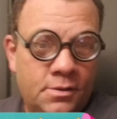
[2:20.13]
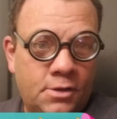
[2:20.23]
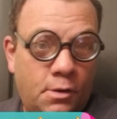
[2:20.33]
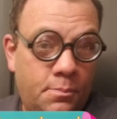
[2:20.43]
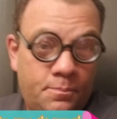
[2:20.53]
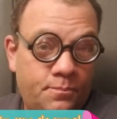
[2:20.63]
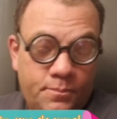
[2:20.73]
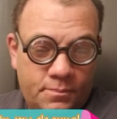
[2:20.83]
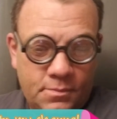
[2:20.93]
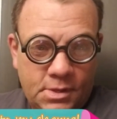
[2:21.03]
Well,
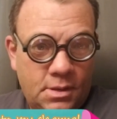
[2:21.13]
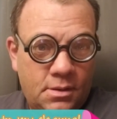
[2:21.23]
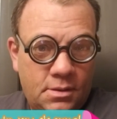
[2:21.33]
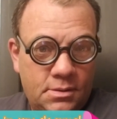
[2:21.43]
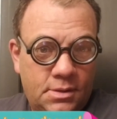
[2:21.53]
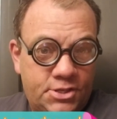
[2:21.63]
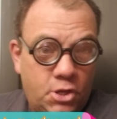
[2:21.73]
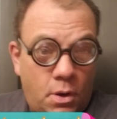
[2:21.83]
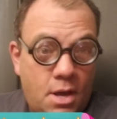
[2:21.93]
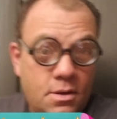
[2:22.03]
let's
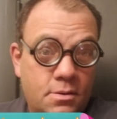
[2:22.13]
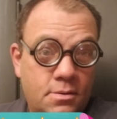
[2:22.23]
do it.